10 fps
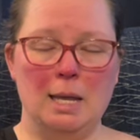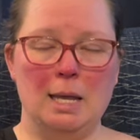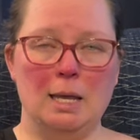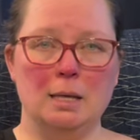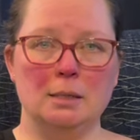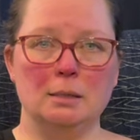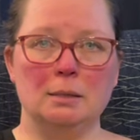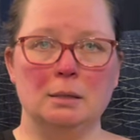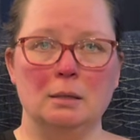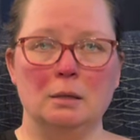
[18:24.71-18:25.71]

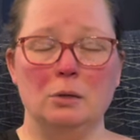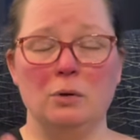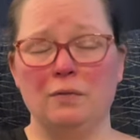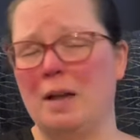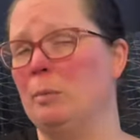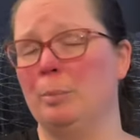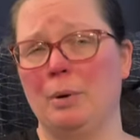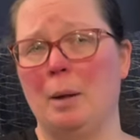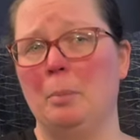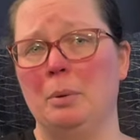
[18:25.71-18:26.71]
is your fiber prep.